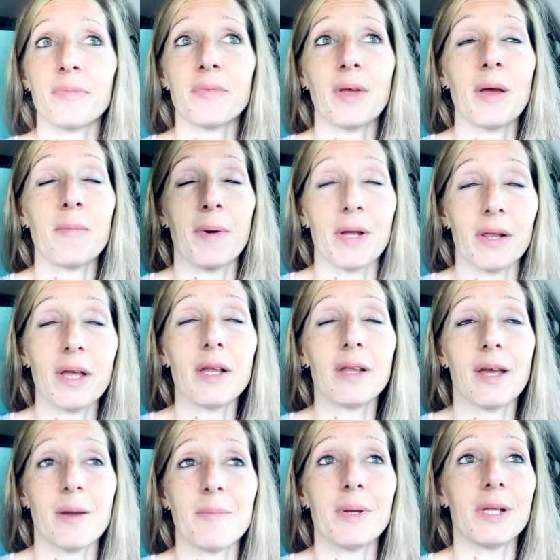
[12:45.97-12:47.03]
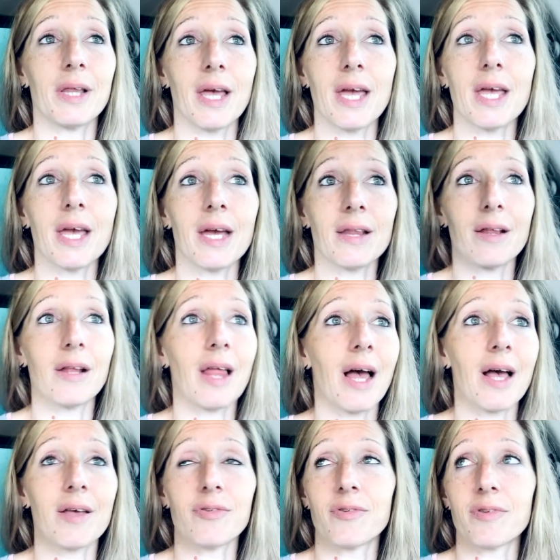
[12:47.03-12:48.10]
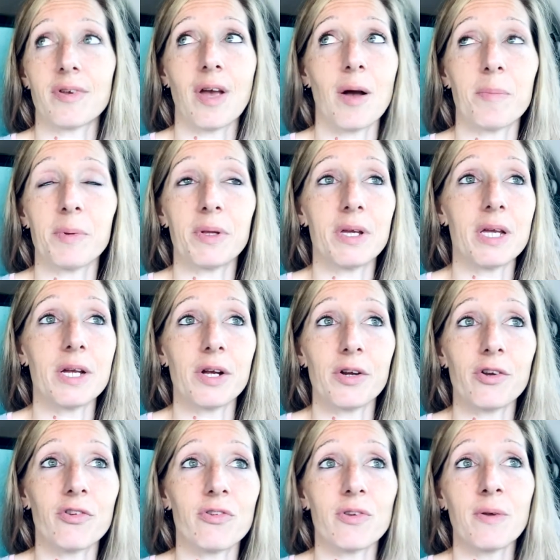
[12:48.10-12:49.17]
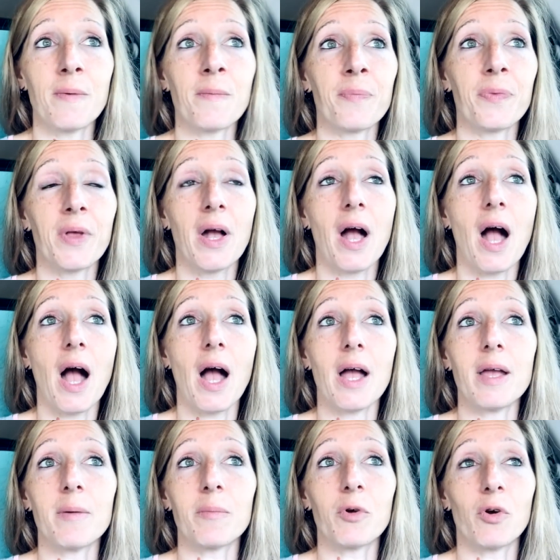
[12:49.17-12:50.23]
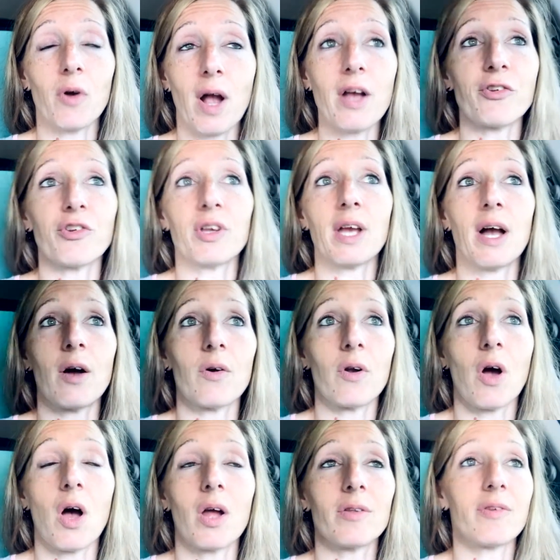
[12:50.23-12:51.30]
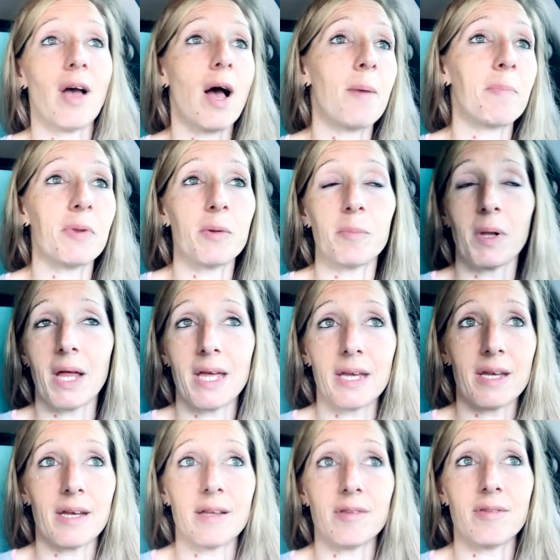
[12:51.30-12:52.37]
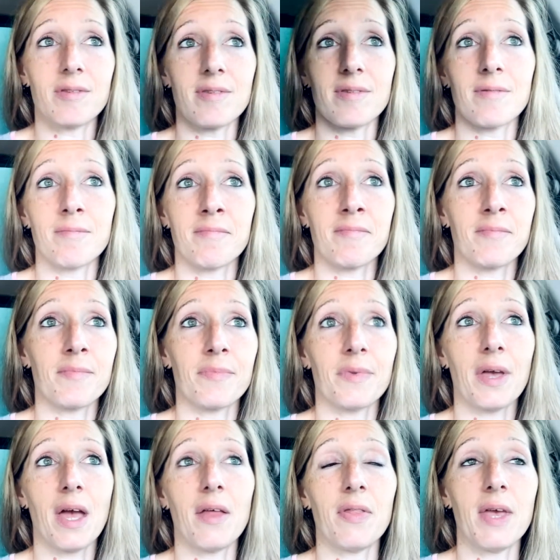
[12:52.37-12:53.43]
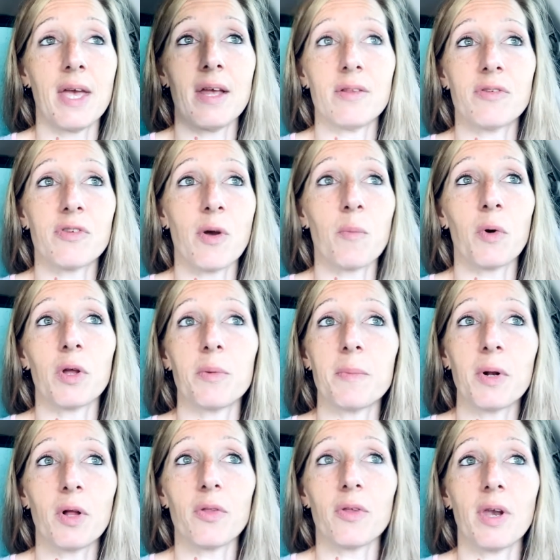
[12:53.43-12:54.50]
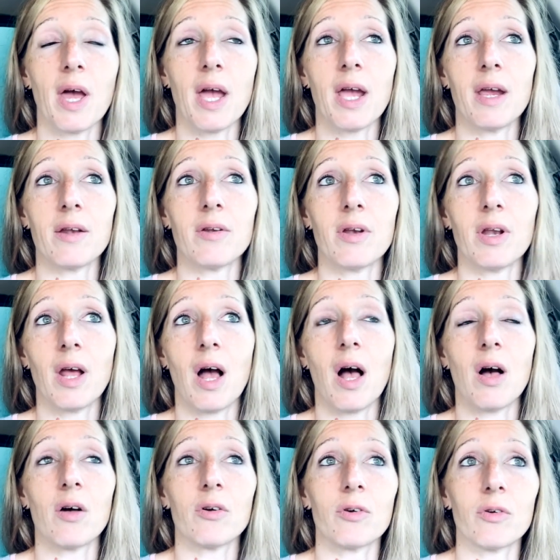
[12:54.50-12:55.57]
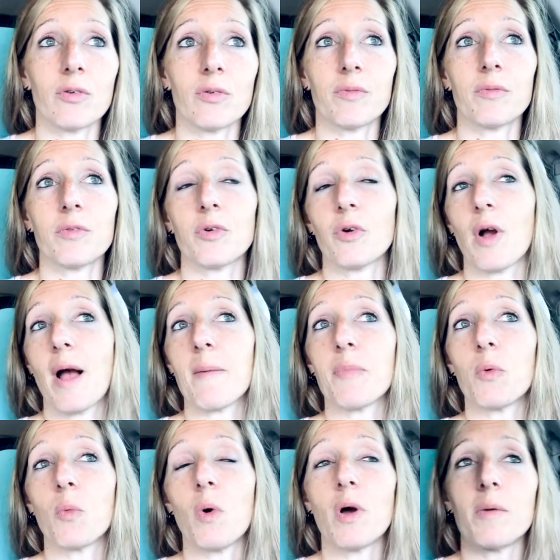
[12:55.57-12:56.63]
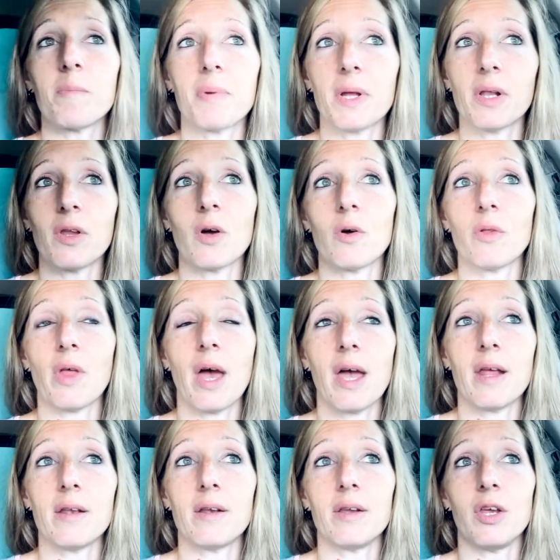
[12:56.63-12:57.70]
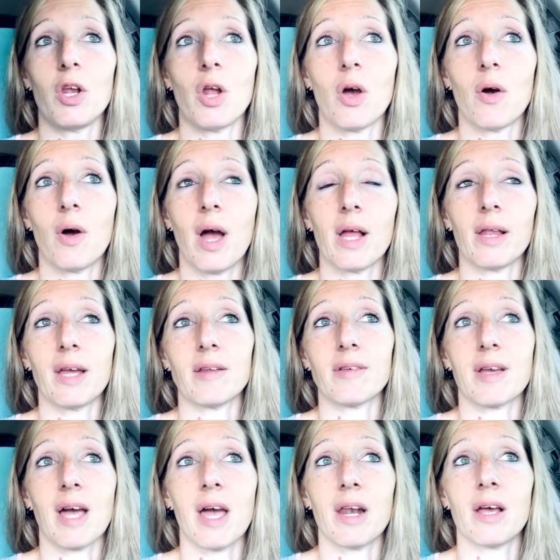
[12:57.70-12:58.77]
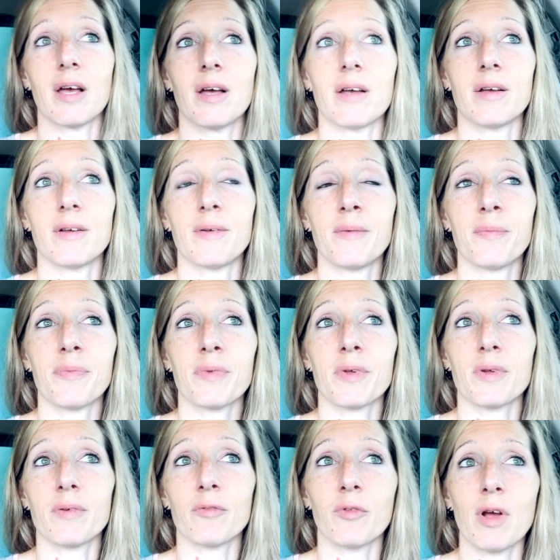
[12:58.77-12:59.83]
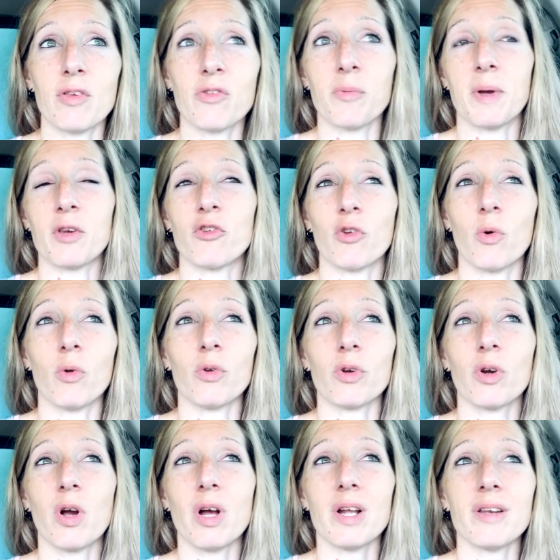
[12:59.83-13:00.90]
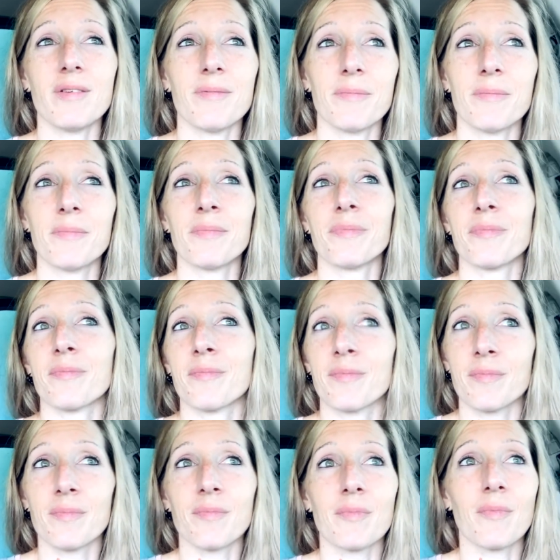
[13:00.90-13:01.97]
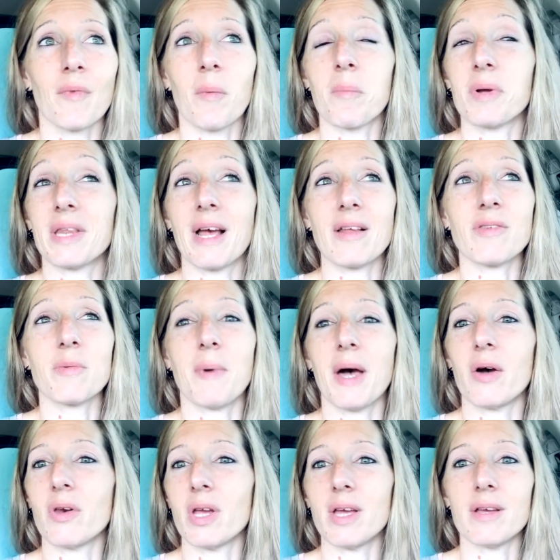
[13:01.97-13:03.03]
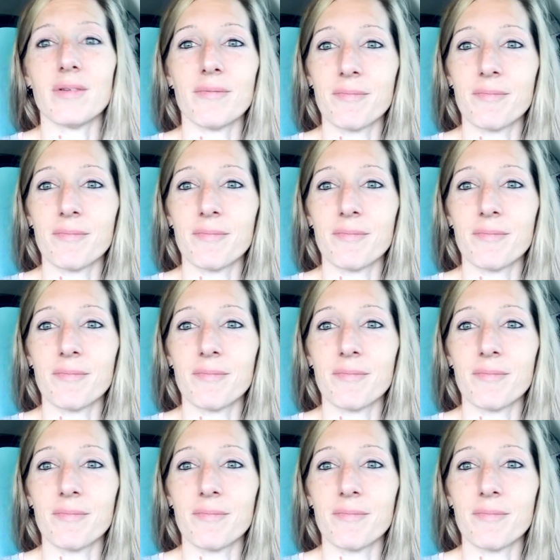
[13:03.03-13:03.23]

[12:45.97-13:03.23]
and by lately I mean like the last couple of years, I am crashing out on top of the blankets. And then somewhere in the middle of the night, I'll grab the one pillow that, you know, I like to kind of rest my shoulder on. But that's about it.